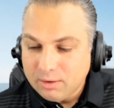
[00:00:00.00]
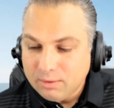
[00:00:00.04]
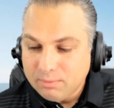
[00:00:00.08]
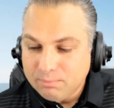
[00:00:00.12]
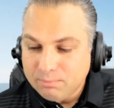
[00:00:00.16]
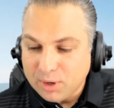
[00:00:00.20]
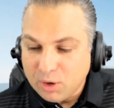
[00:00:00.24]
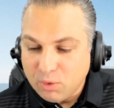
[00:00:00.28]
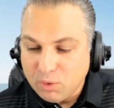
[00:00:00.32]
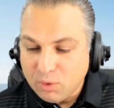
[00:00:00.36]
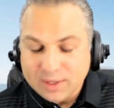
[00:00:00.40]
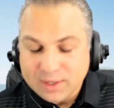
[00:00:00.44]

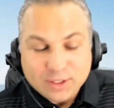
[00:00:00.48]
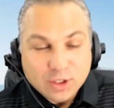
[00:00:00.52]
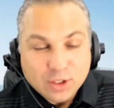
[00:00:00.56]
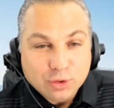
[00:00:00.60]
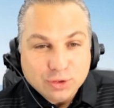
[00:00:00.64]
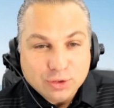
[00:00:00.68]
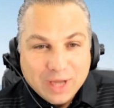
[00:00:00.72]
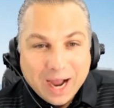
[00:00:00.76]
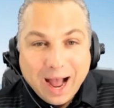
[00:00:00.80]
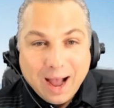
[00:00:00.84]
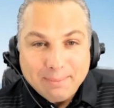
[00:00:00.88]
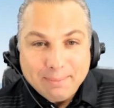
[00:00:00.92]
But when you
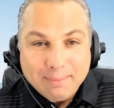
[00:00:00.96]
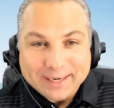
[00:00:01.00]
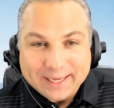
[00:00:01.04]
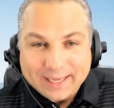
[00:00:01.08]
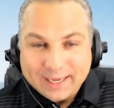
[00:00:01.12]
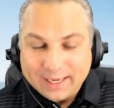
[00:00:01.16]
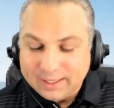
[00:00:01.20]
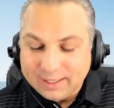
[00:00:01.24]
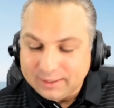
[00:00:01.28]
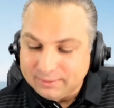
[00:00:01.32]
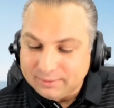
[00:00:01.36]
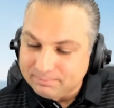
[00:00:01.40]

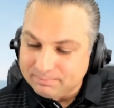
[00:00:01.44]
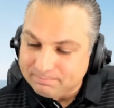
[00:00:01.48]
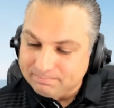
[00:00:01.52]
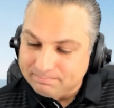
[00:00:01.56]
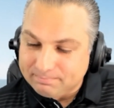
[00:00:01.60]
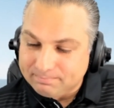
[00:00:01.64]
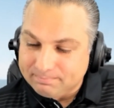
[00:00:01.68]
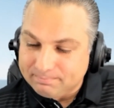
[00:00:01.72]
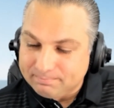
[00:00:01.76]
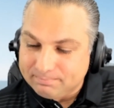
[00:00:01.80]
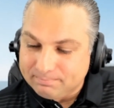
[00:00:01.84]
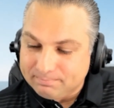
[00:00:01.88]
dominate
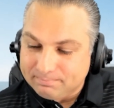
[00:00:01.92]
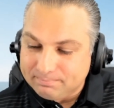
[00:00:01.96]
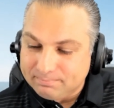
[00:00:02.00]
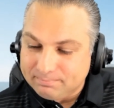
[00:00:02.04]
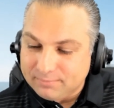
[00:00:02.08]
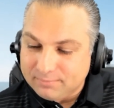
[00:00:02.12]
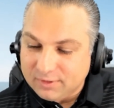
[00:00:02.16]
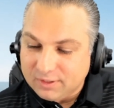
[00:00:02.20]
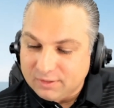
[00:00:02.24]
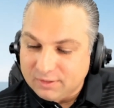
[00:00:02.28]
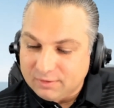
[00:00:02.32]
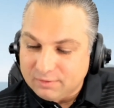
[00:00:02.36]

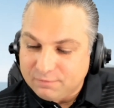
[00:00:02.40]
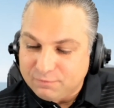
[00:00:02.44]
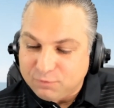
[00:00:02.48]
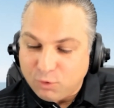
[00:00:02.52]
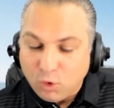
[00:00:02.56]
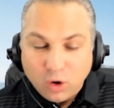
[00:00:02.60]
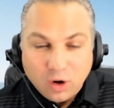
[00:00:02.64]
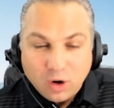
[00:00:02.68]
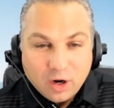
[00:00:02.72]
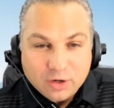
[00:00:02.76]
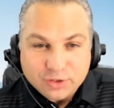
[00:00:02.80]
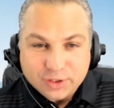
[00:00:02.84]

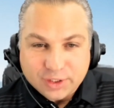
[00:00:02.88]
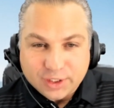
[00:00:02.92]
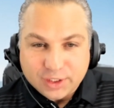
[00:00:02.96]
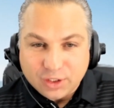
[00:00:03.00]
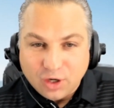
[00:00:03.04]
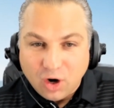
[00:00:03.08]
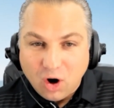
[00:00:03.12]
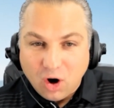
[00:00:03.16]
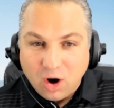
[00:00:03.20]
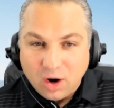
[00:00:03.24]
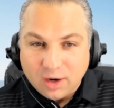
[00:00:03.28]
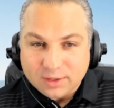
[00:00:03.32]
400
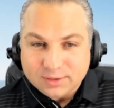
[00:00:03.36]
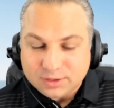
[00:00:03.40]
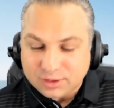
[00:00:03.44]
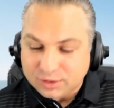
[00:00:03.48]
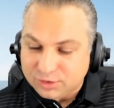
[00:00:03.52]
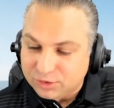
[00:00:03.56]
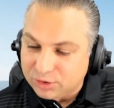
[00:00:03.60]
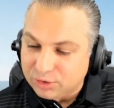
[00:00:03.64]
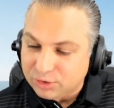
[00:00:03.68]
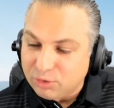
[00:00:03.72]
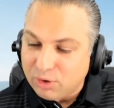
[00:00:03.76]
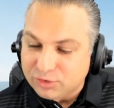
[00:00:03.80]
yards to
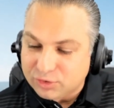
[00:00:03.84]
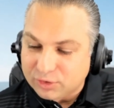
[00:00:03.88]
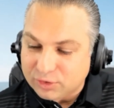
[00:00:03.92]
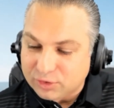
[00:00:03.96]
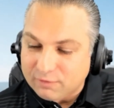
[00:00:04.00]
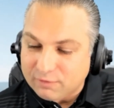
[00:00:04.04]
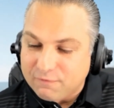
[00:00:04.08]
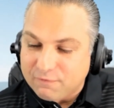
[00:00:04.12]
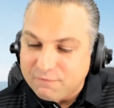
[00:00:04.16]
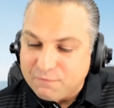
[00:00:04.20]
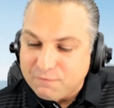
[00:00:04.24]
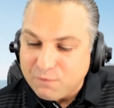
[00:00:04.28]

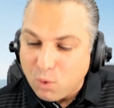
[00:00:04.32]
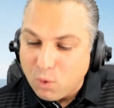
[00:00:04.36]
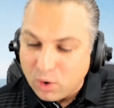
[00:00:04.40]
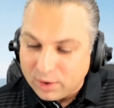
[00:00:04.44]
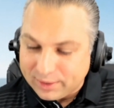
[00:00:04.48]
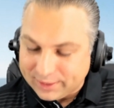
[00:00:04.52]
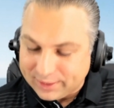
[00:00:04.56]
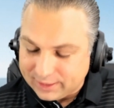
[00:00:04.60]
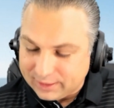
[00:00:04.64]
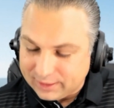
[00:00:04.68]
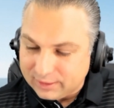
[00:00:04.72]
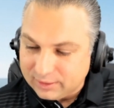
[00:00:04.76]

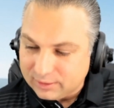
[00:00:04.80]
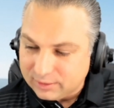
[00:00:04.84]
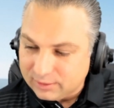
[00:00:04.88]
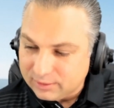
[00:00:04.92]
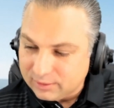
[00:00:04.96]
240,